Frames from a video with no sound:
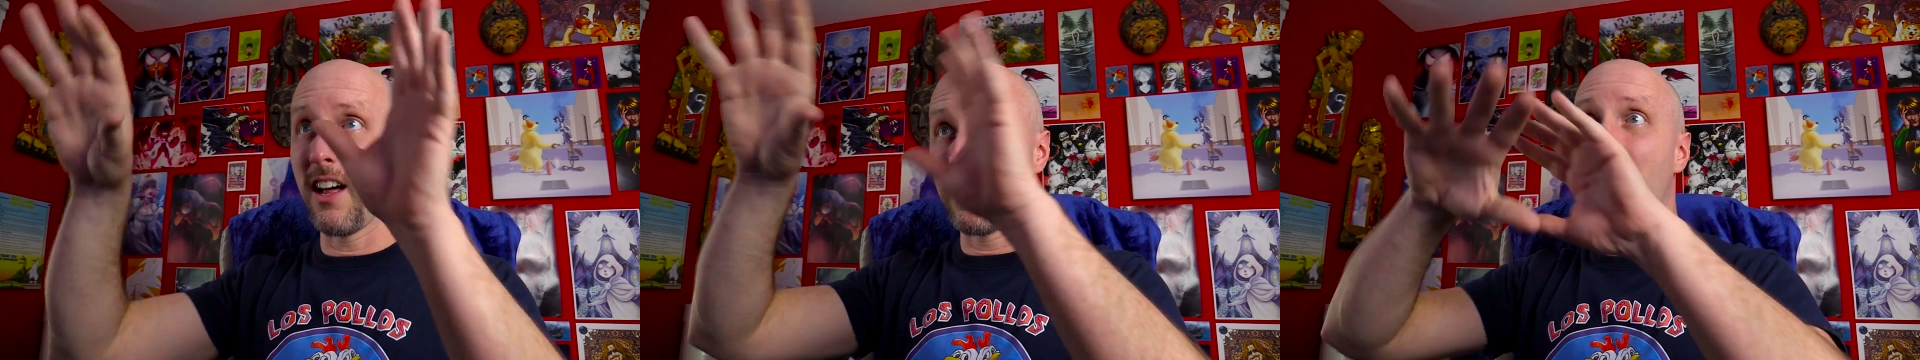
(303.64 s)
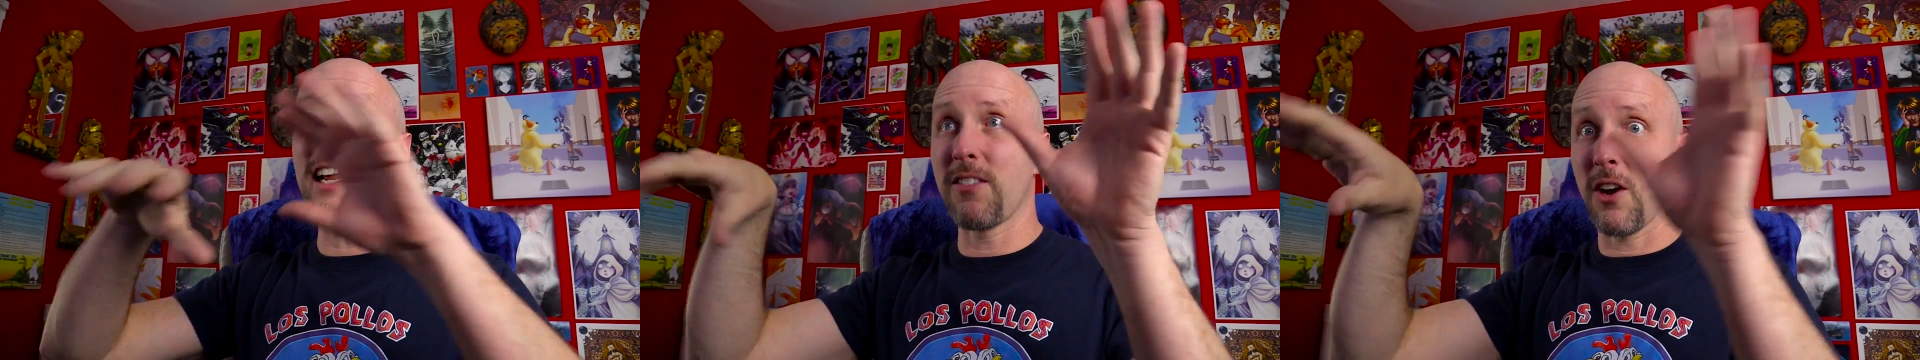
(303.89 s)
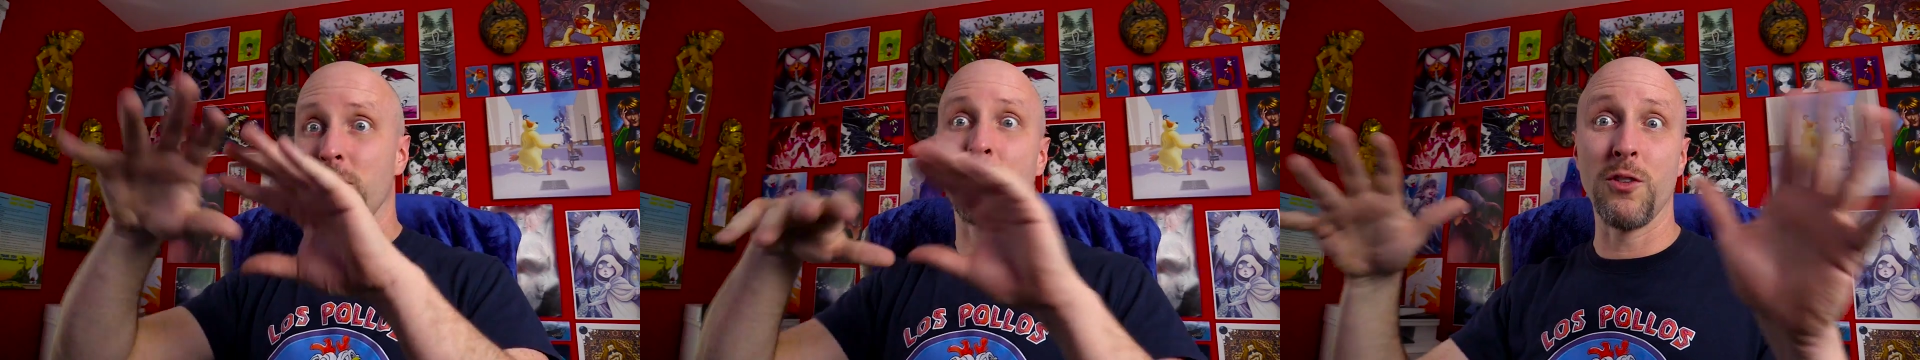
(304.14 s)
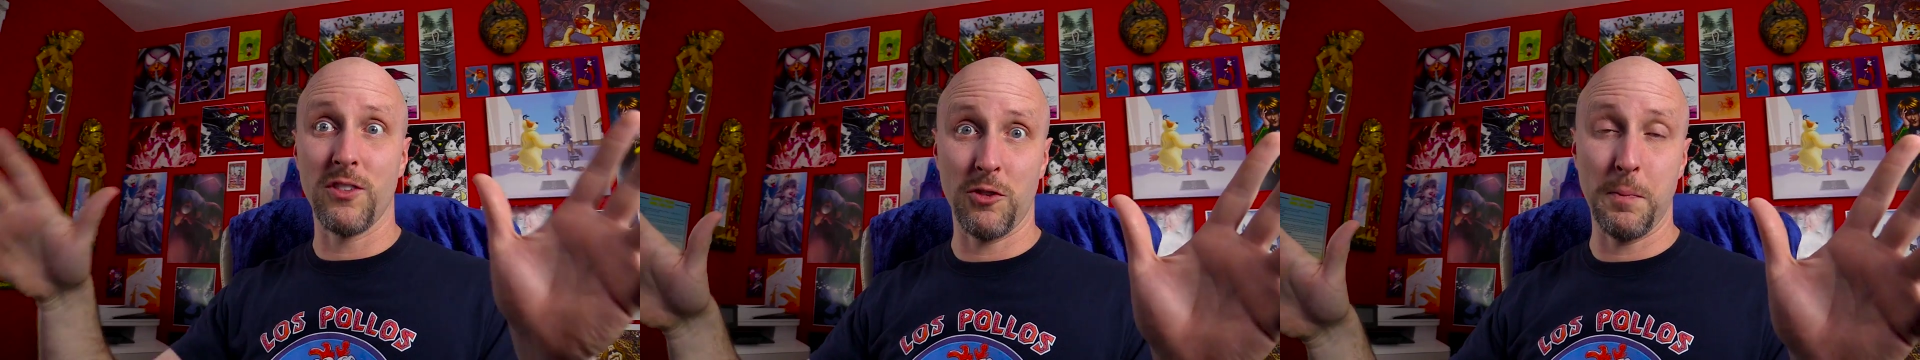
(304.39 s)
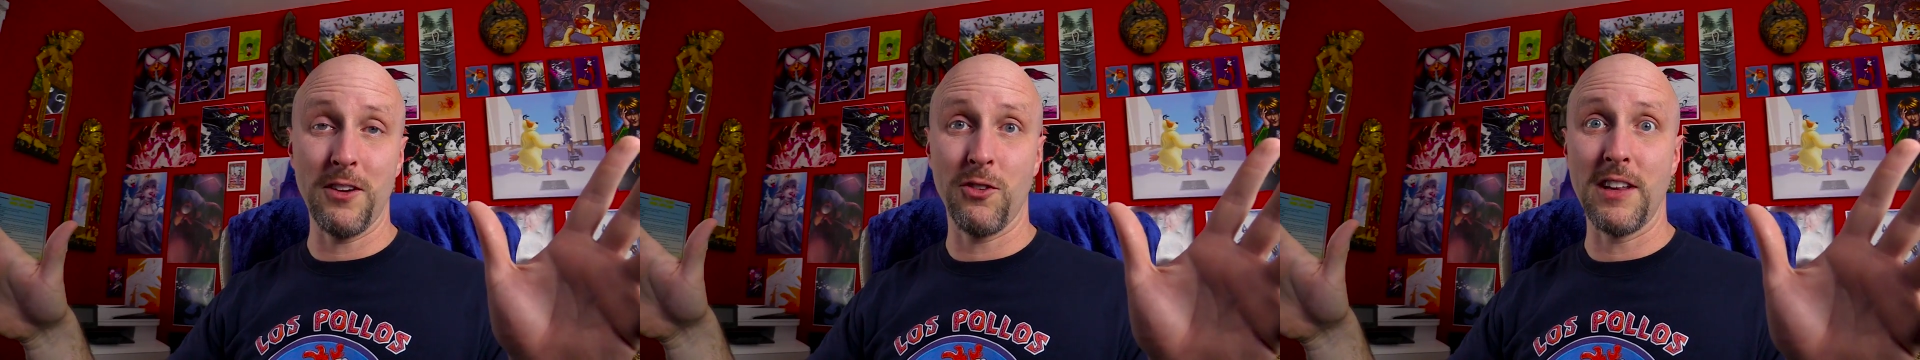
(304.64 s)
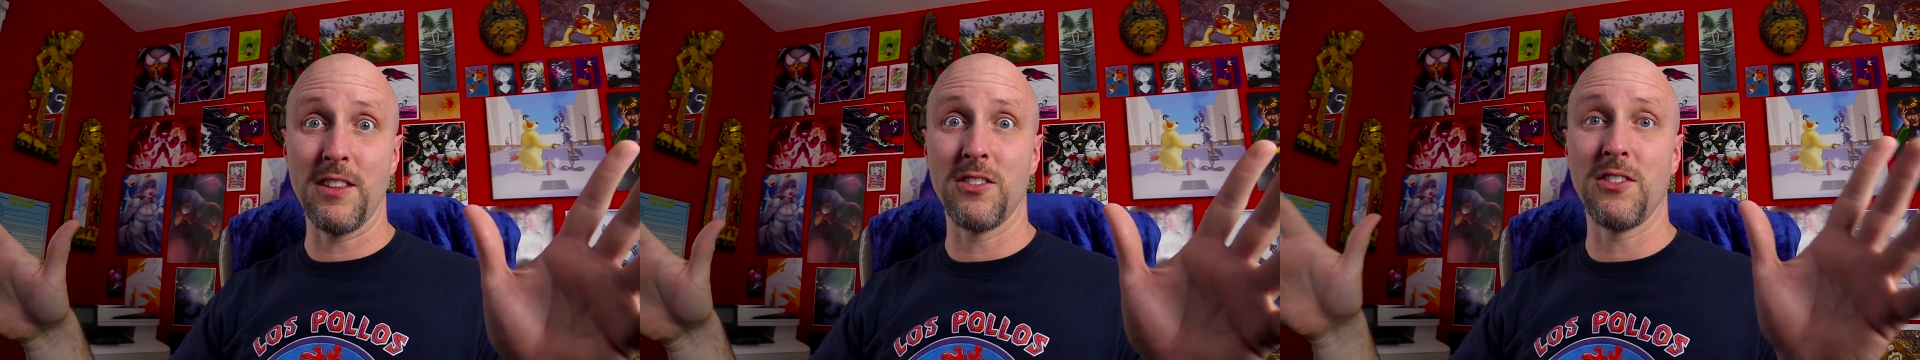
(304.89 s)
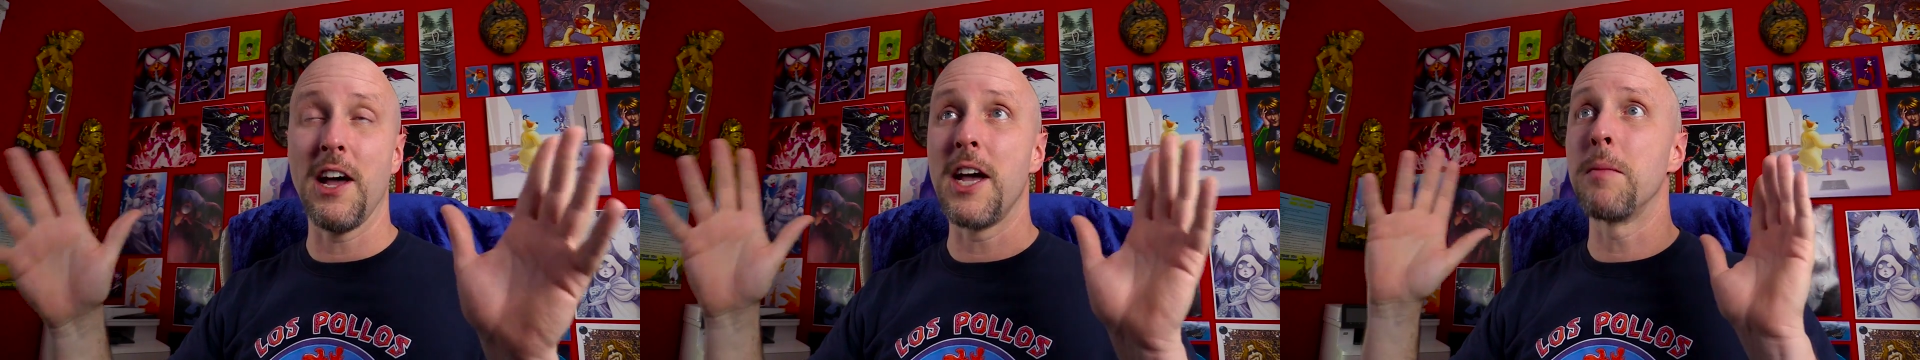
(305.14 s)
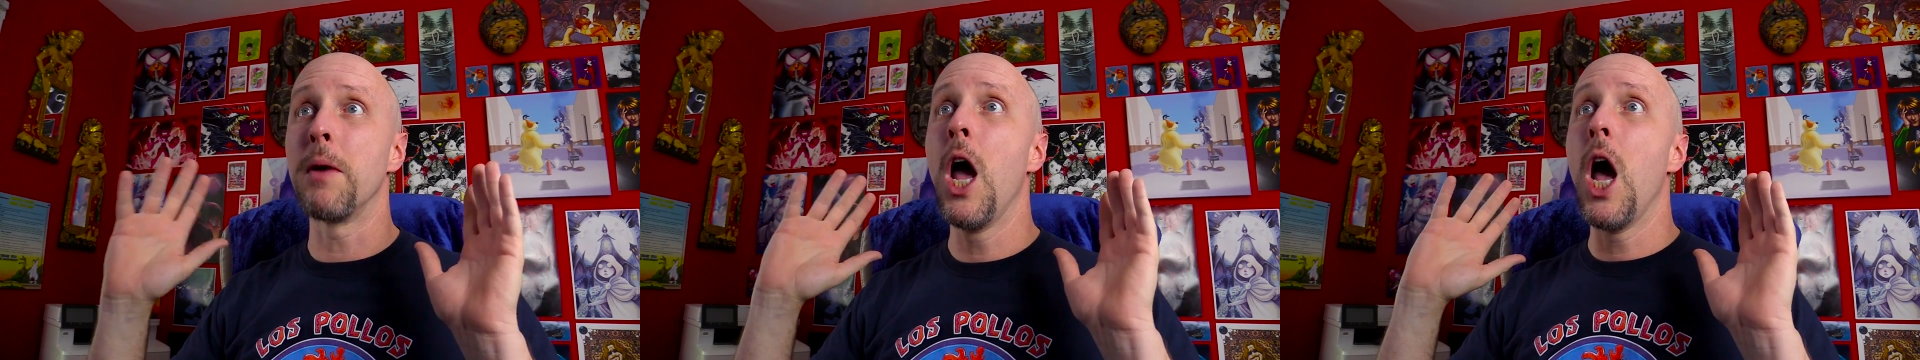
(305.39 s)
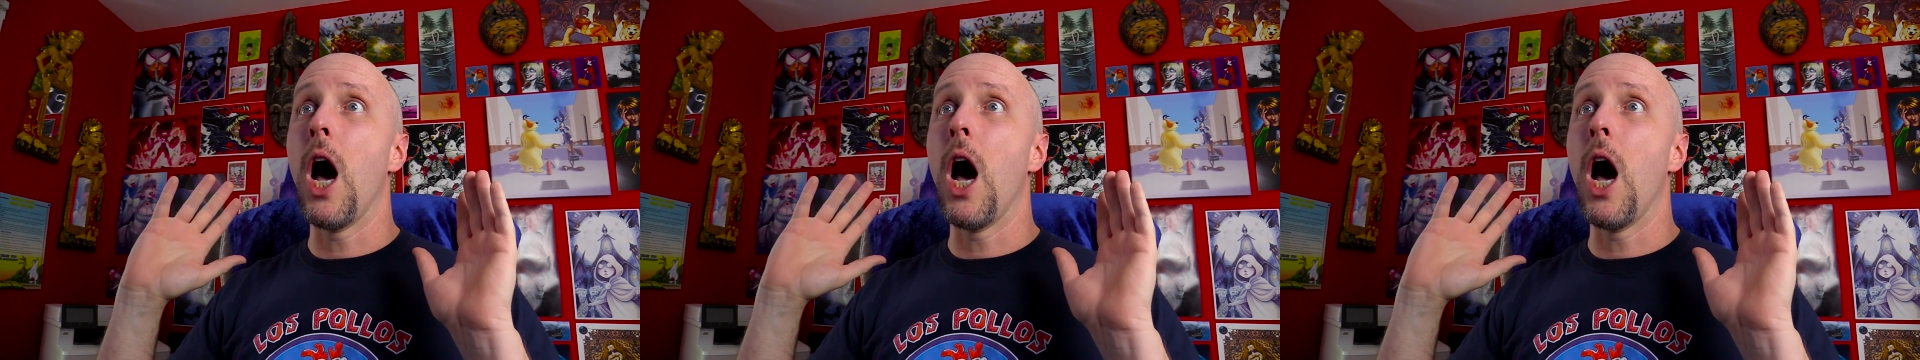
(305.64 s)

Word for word: A lot of cartoons, especially at this time,